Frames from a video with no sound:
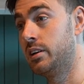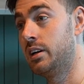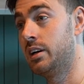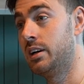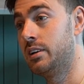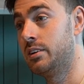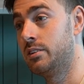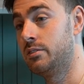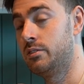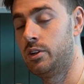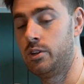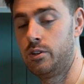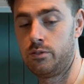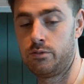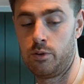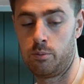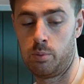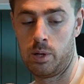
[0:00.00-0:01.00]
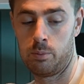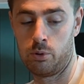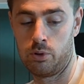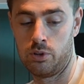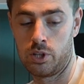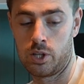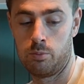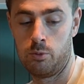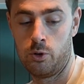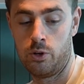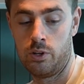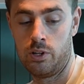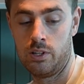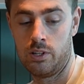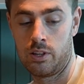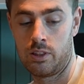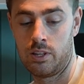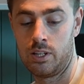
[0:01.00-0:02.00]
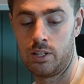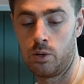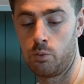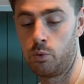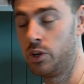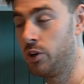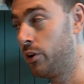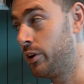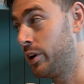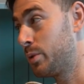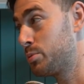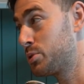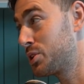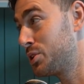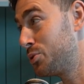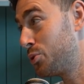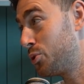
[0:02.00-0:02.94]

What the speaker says: And for people in the community that think that we don't upskill